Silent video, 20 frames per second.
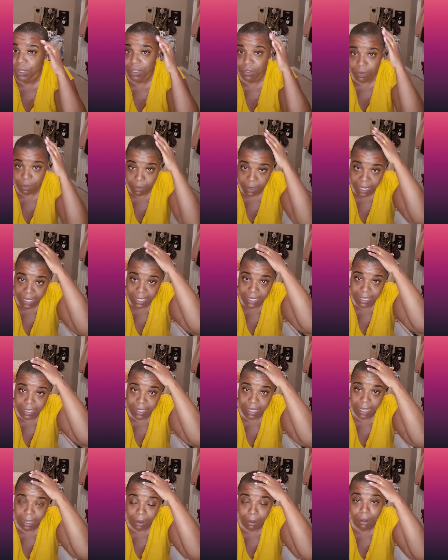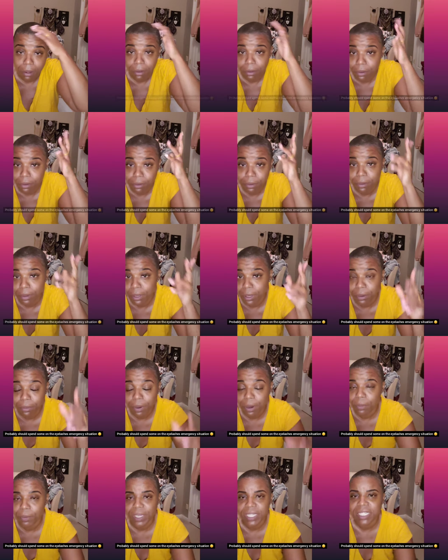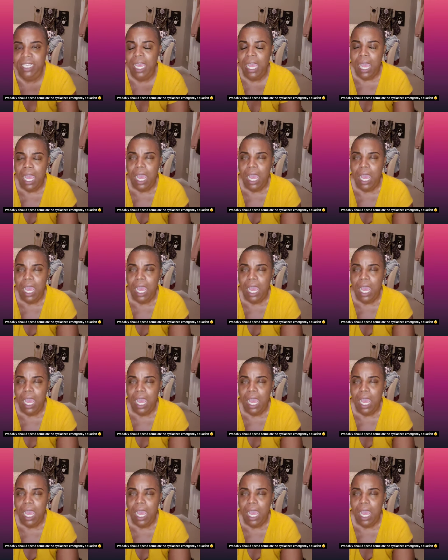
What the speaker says: Everybody's like, oh, you don't need to wear wigs.